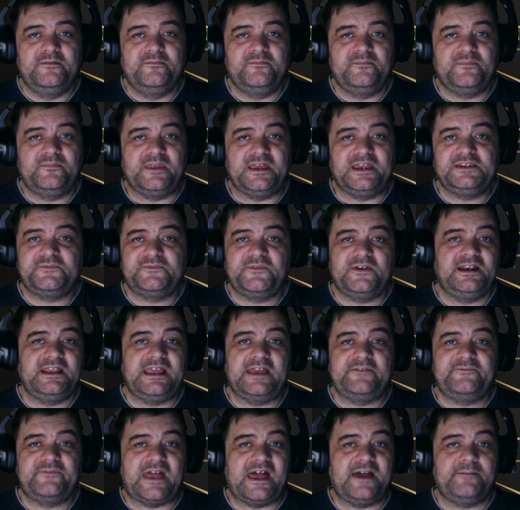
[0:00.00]
He's
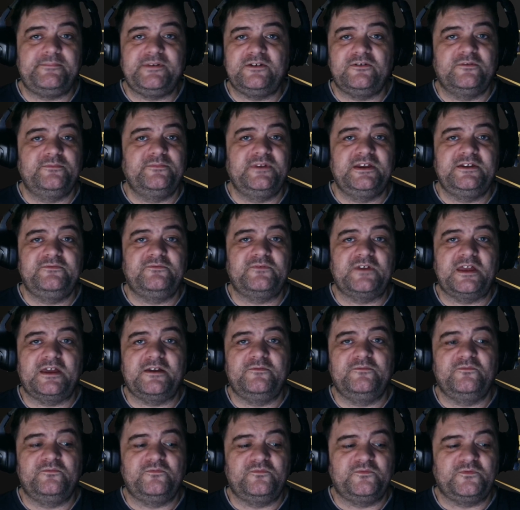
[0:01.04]
fairly happy with me
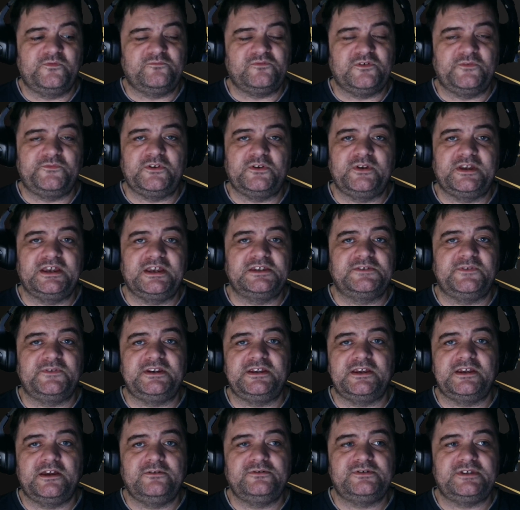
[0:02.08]
reviewing his
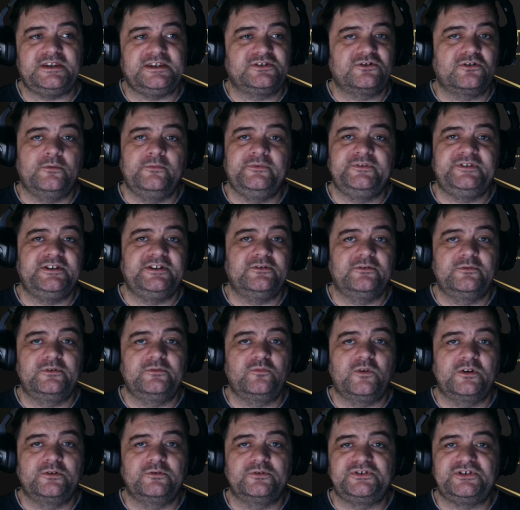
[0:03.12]
videos. He's commented
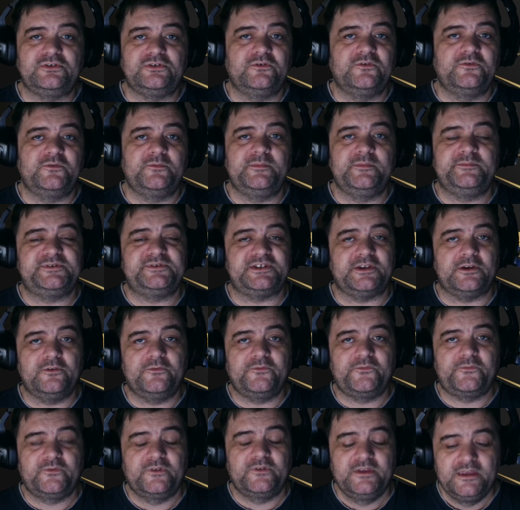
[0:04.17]
on one or two of them
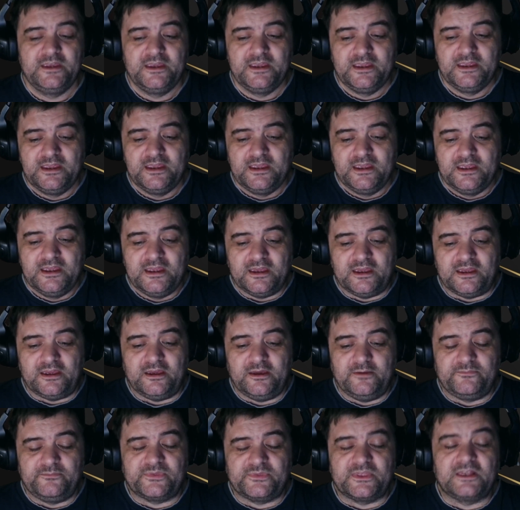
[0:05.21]
himself.
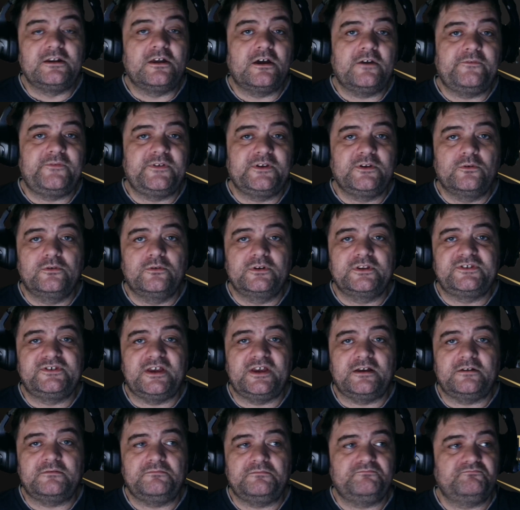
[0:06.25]
The Laughing
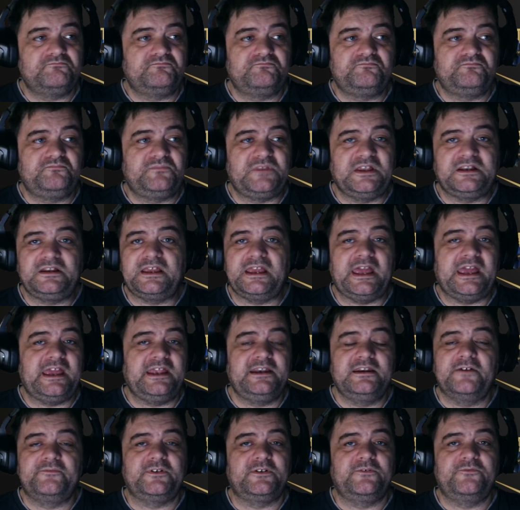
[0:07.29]
Auditor, didn't
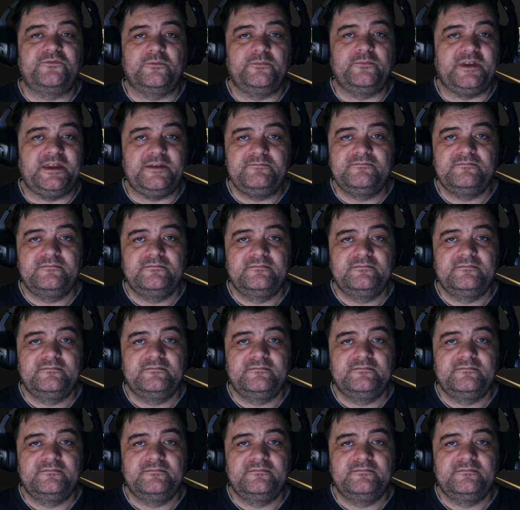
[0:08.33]
hear nothing from him.